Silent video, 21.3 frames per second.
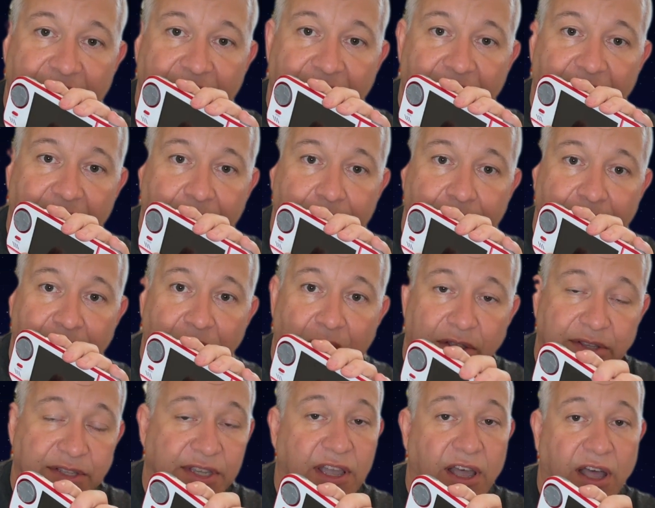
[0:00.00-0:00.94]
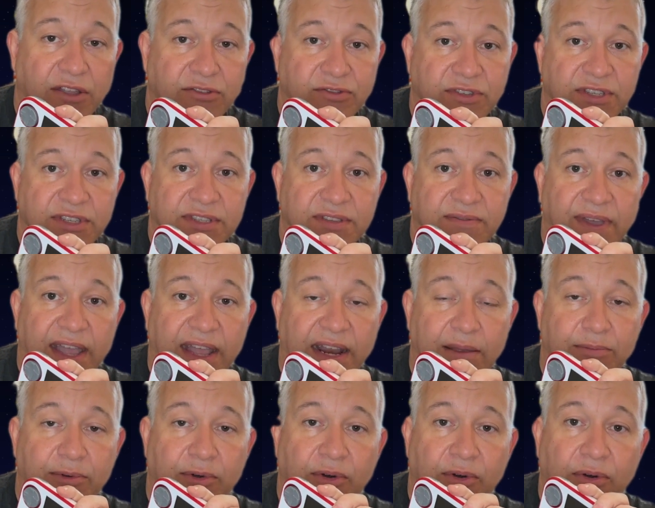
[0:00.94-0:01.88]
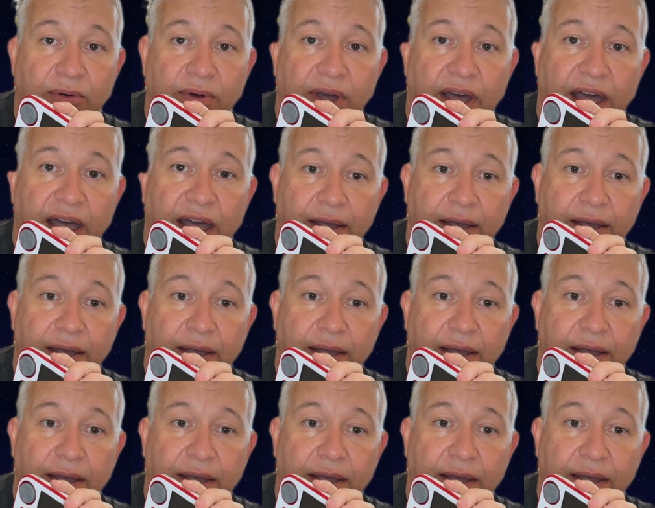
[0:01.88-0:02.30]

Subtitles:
Lots of cartridges available.